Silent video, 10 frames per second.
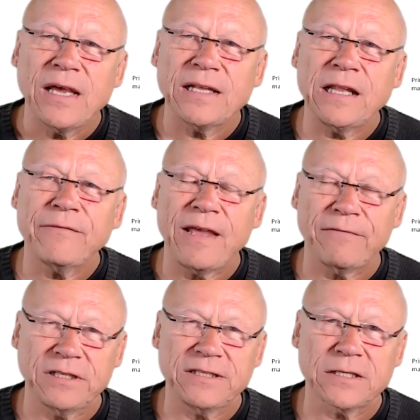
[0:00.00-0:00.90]
And then we
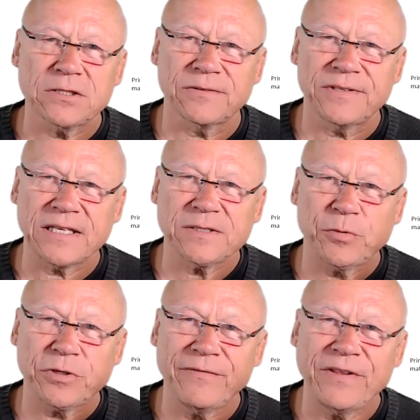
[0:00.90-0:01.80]
have the digital
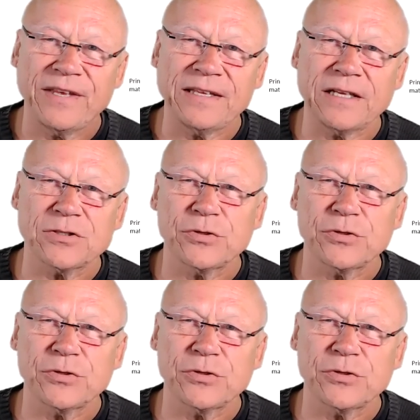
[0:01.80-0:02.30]
textbook, and we think that